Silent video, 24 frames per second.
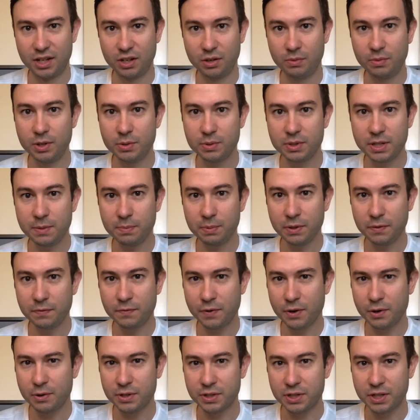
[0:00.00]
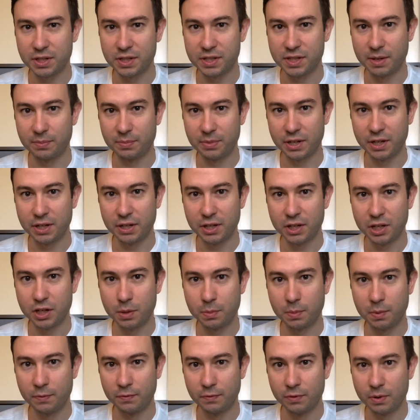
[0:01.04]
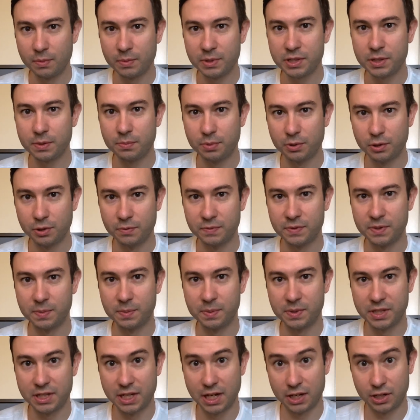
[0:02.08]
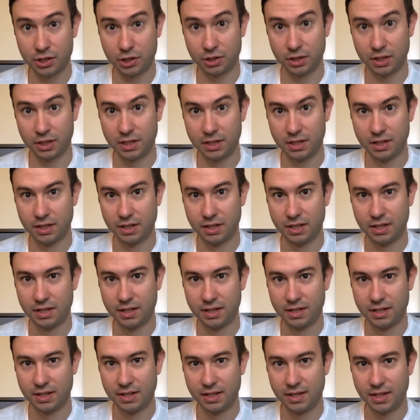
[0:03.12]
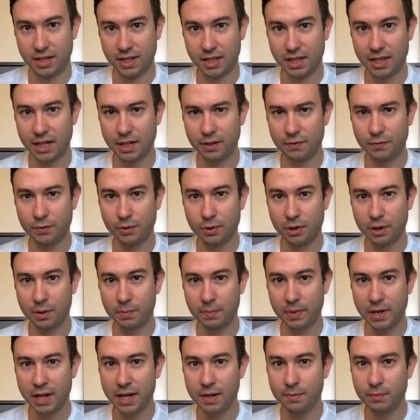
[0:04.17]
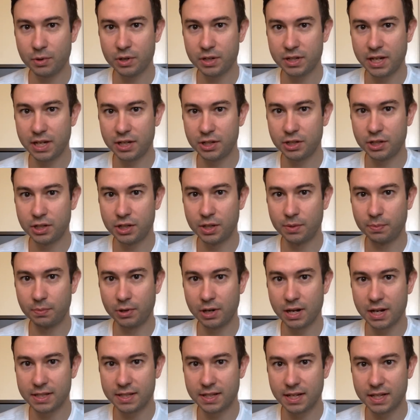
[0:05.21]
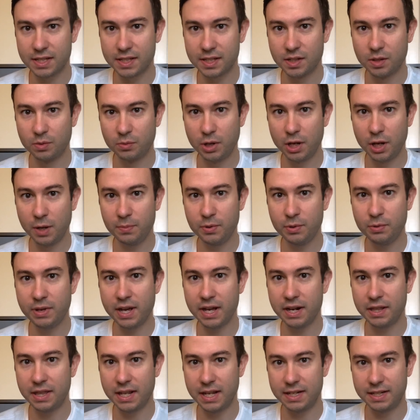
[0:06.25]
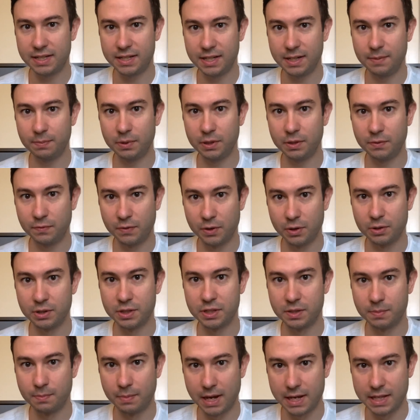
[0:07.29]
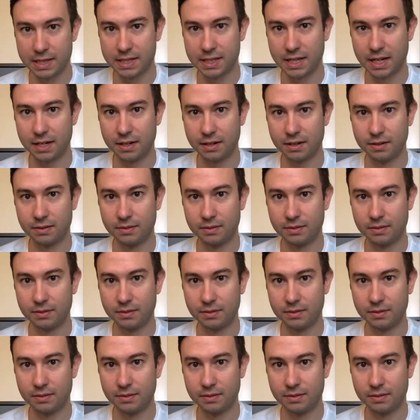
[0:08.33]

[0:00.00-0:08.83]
When you're deeply focused on something, your performance improves substantially. Therefore, paying more attention to the process will help you get in that deeply focused mindset.